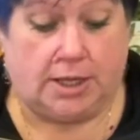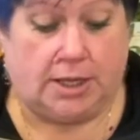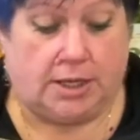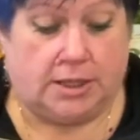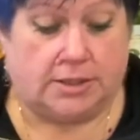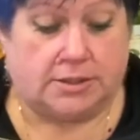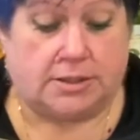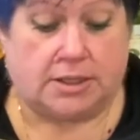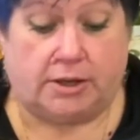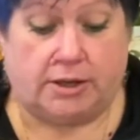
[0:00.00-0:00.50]

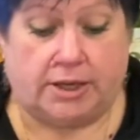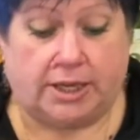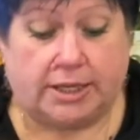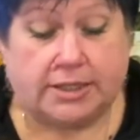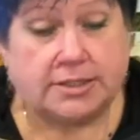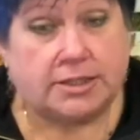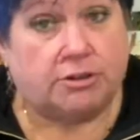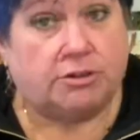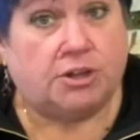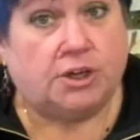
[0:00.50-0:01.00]
So it
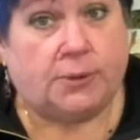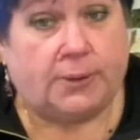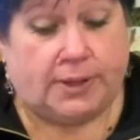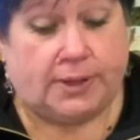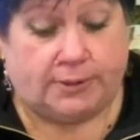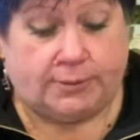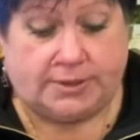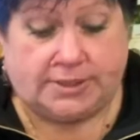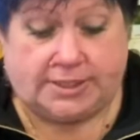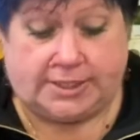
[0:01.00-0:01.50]
is only a
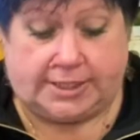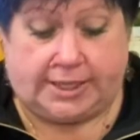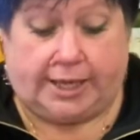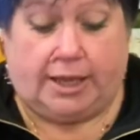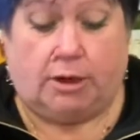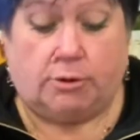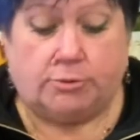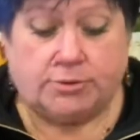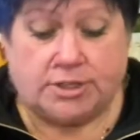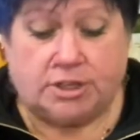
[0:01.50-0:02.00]
quick one today.
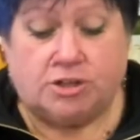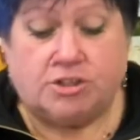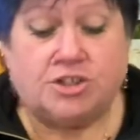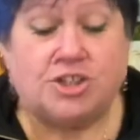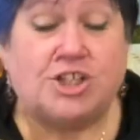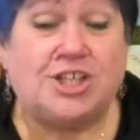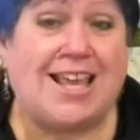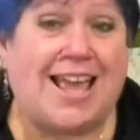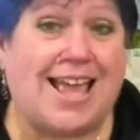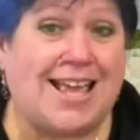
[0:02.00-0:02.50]
I was
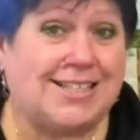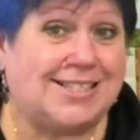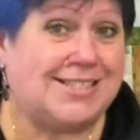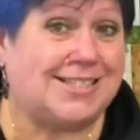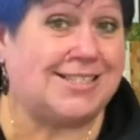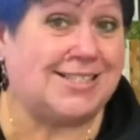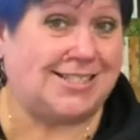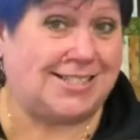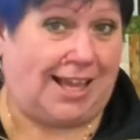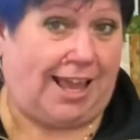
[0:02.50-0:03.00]
asked
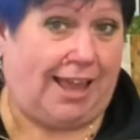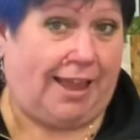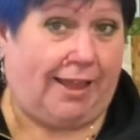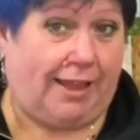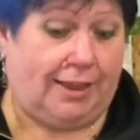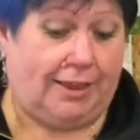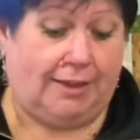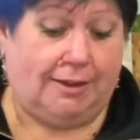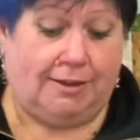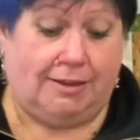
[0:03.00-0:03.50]

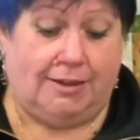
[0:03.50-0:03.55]
yesterday